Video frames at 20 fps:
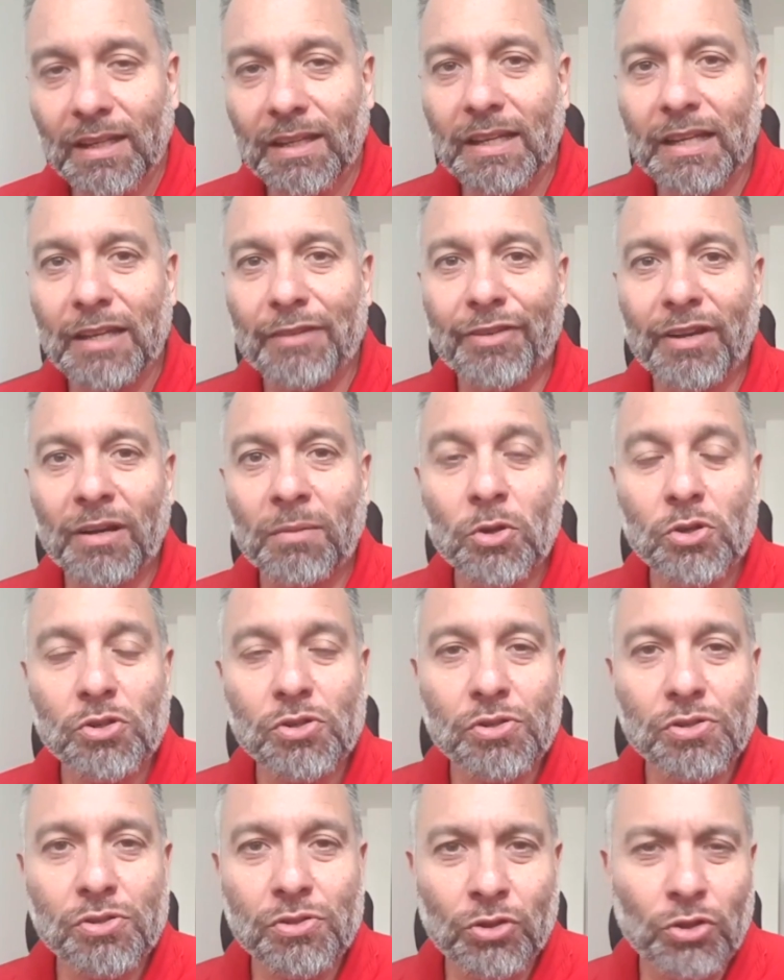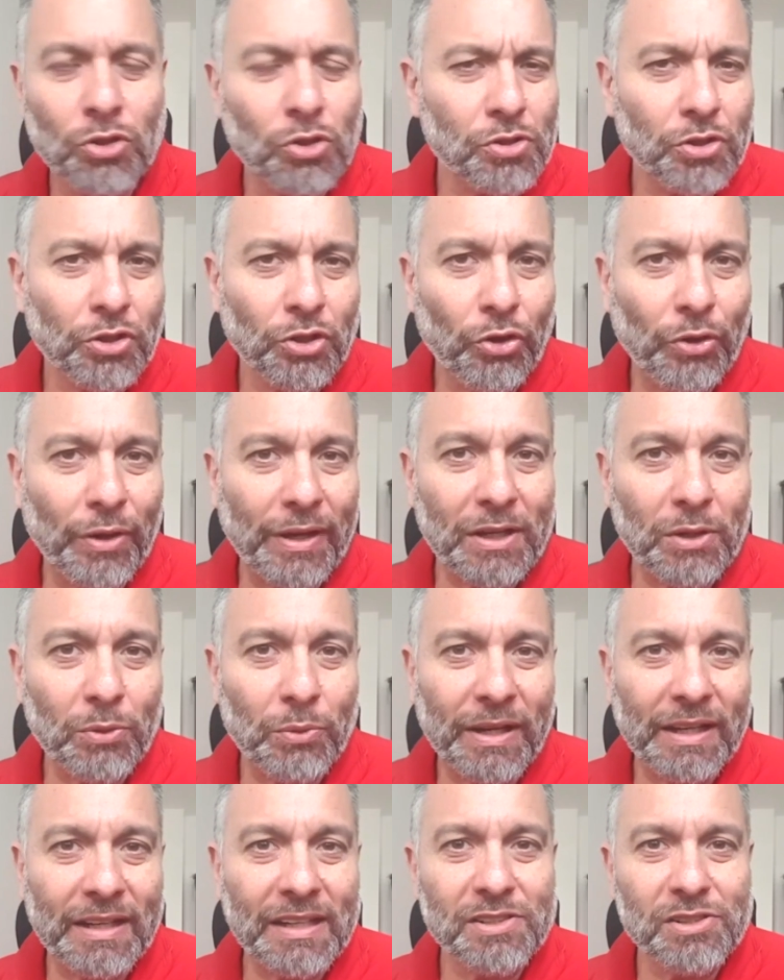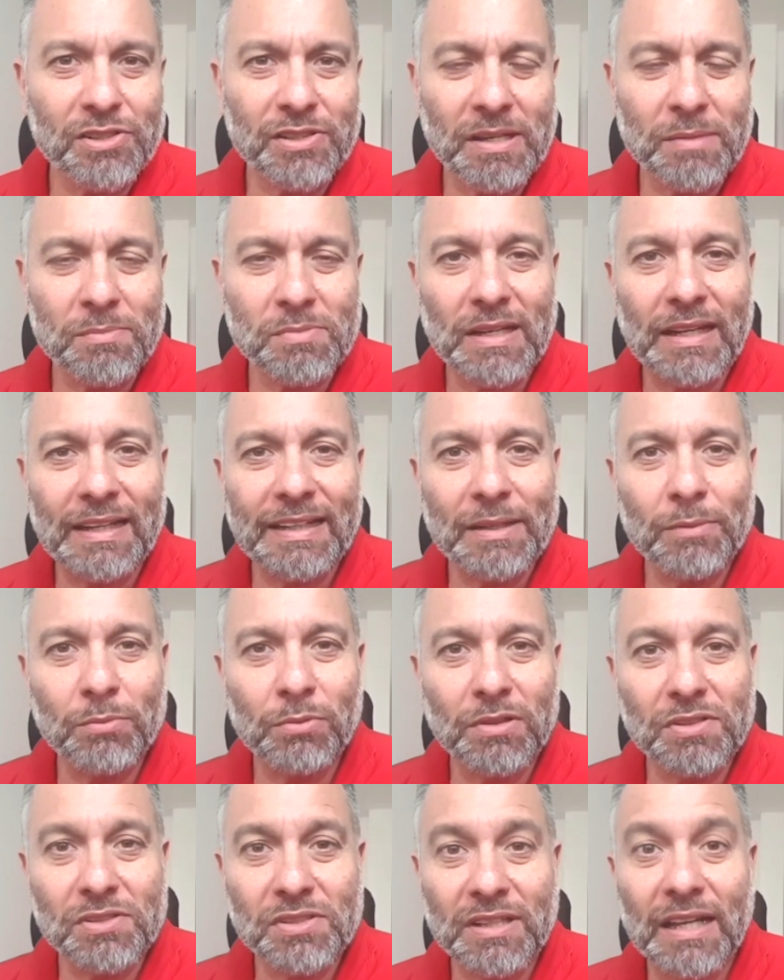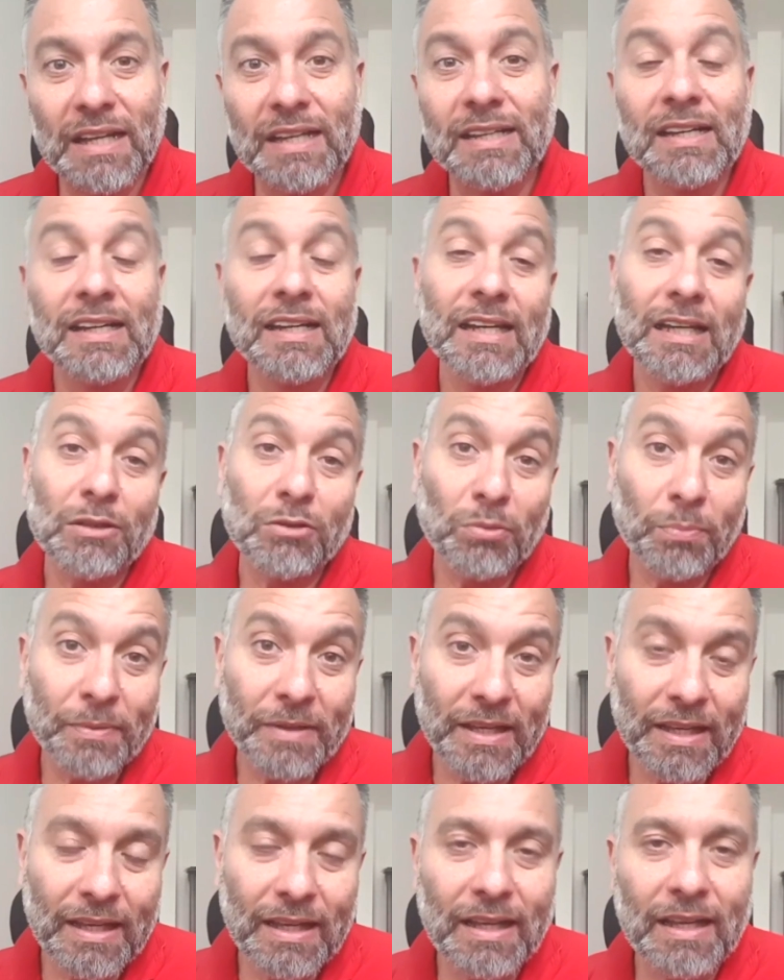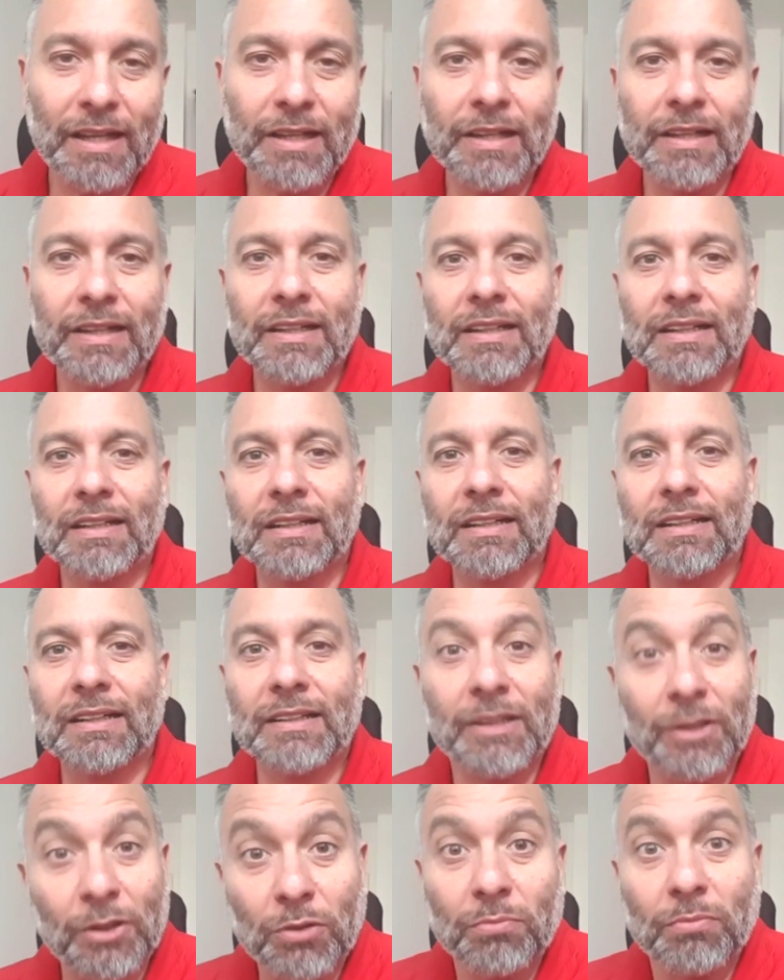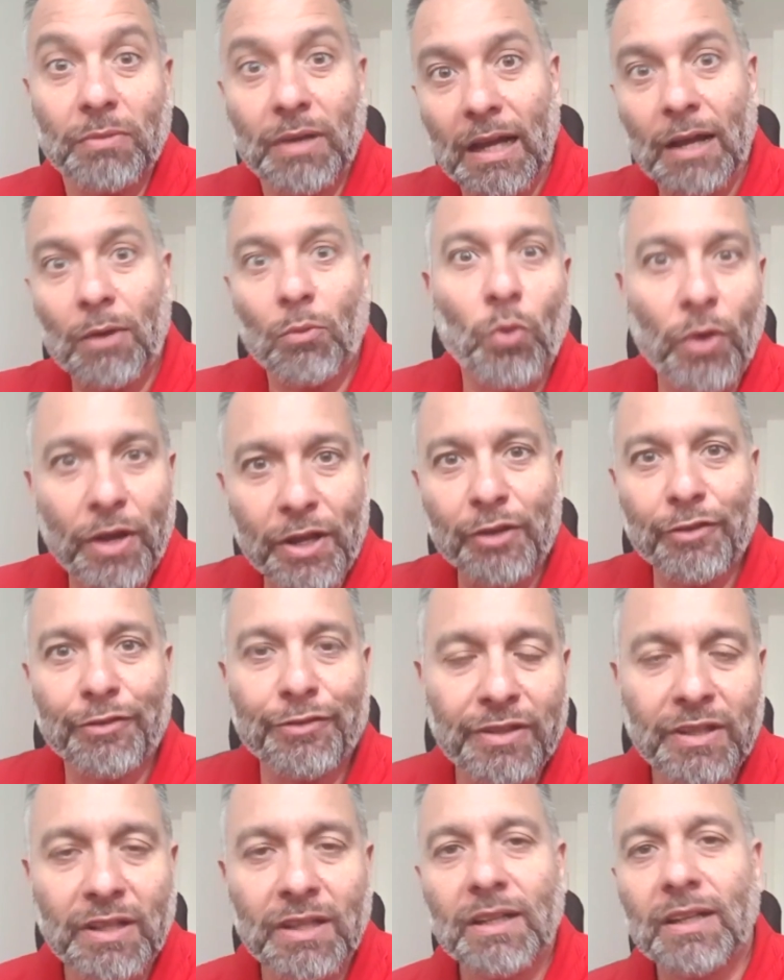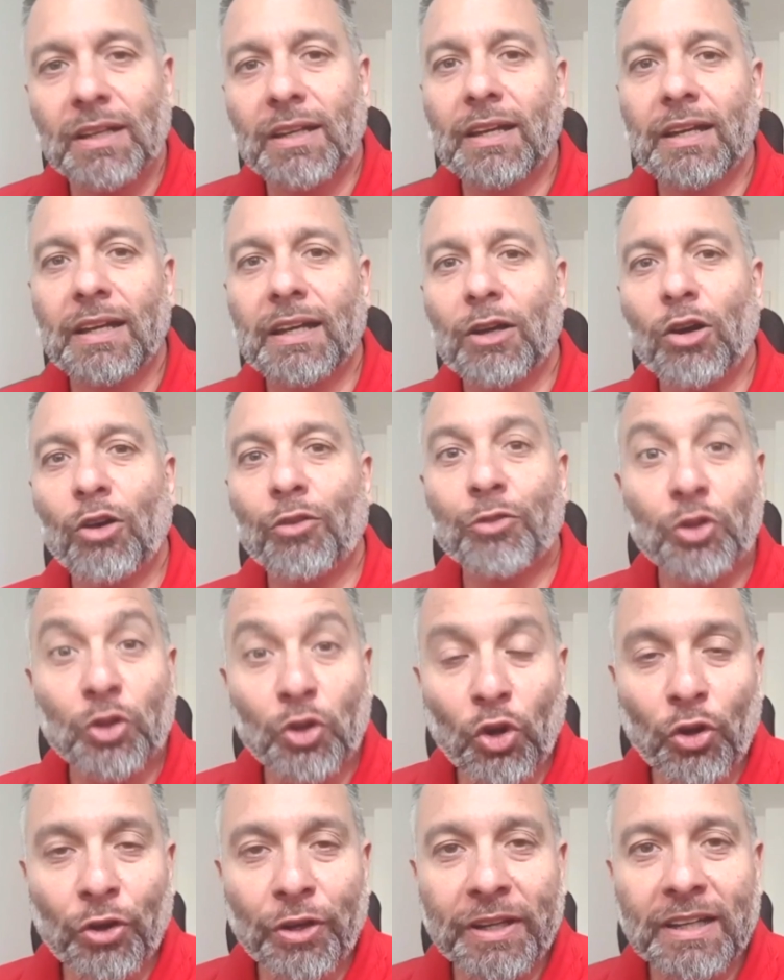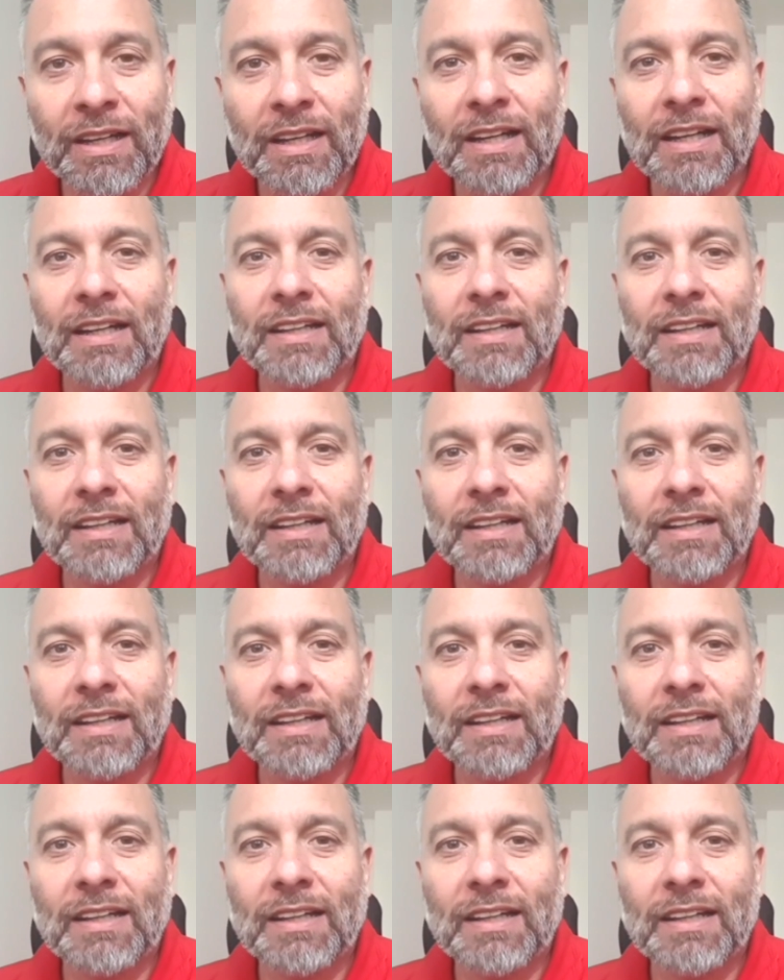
If Hermoso doesn't go anywhere and it seems like he will stay, it will be a way of growing.